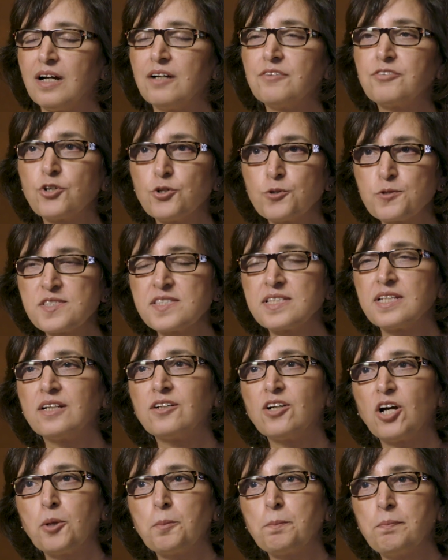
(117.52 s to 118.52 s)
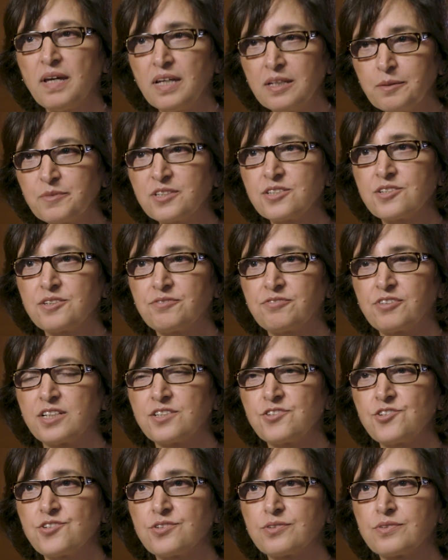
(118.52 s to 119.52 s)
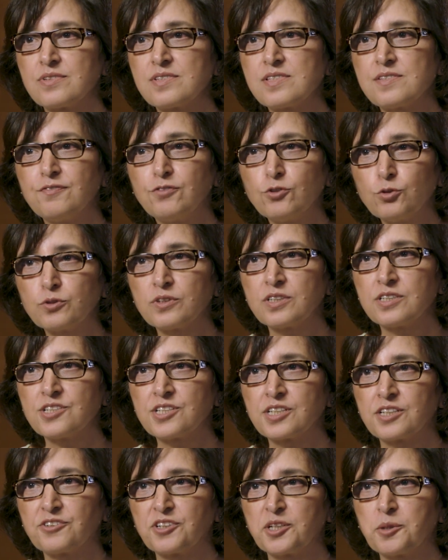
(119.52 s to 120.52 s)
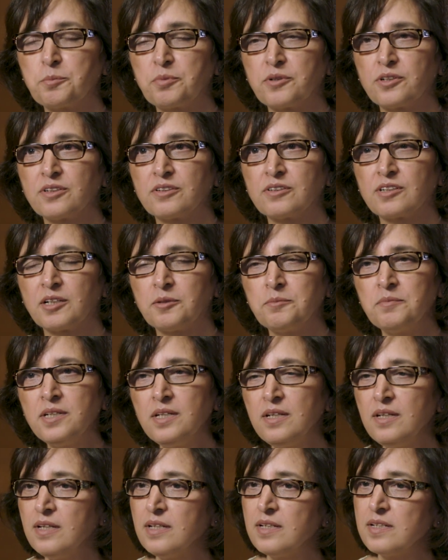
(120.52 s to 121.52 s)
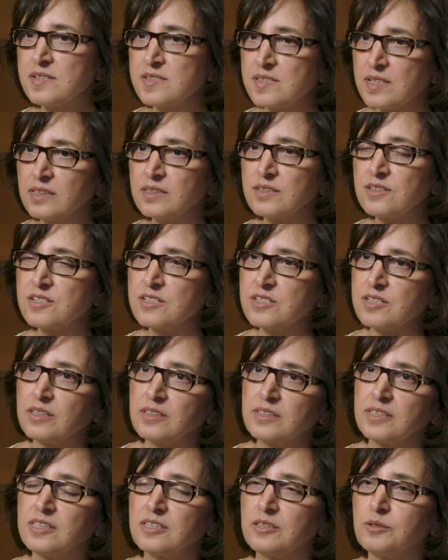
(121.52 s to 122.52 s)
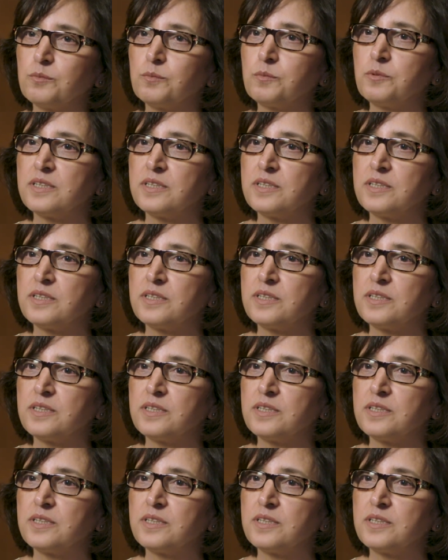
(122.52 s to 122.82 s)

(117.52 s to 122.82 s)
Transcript: Of course, there are payment differentials for the degree programme. Is that to tie in